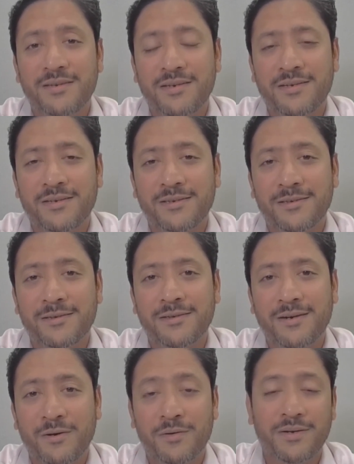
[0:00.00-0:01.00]

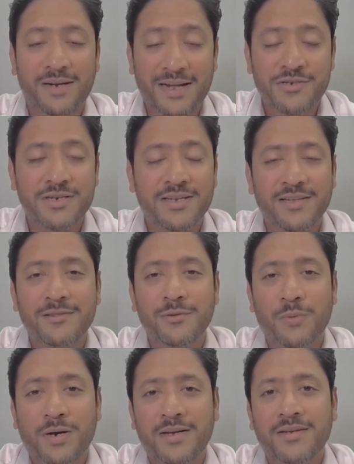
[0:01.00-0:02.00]
or it actually hit the
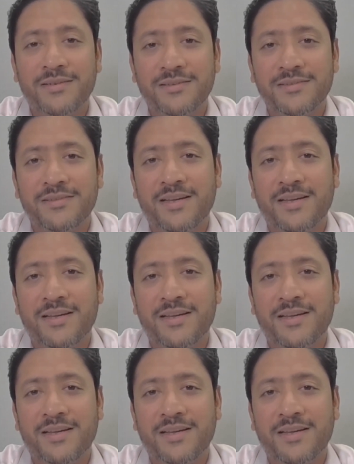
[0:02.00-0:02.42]
wires,